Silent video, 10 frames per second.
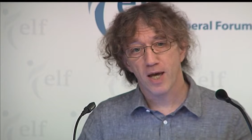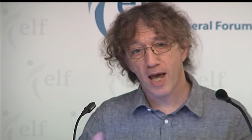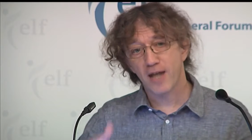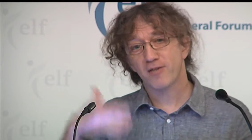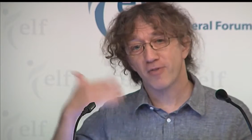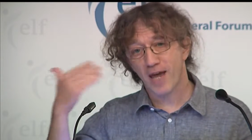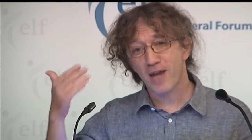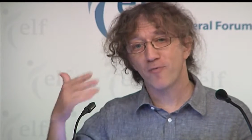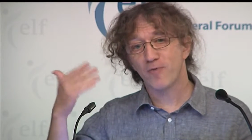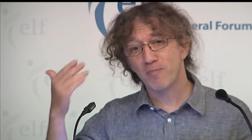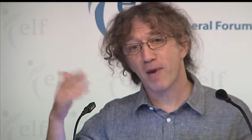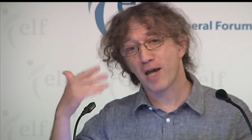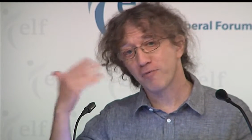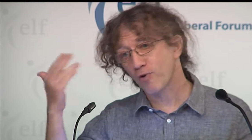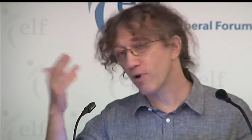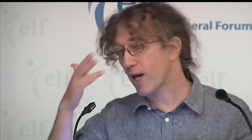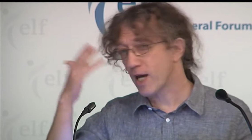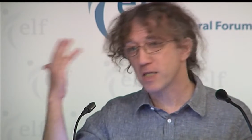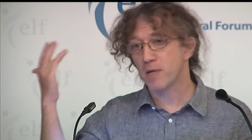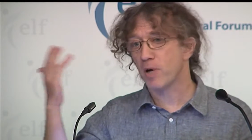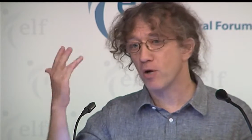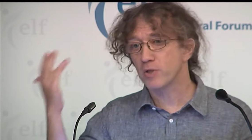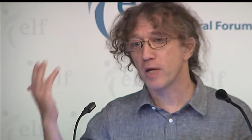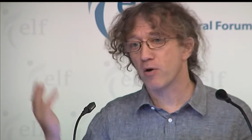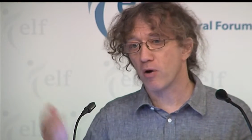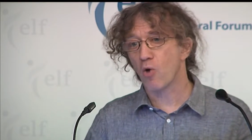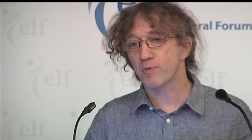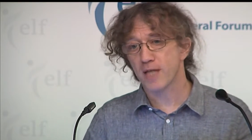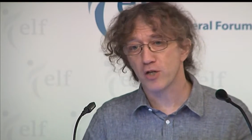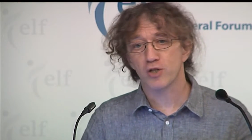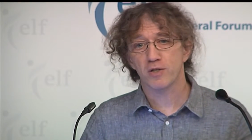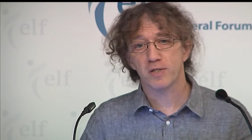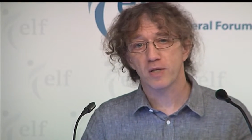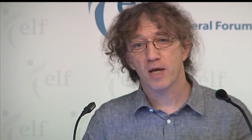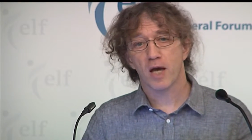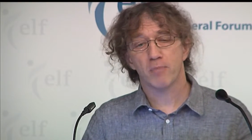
and then we might forget about our obsessions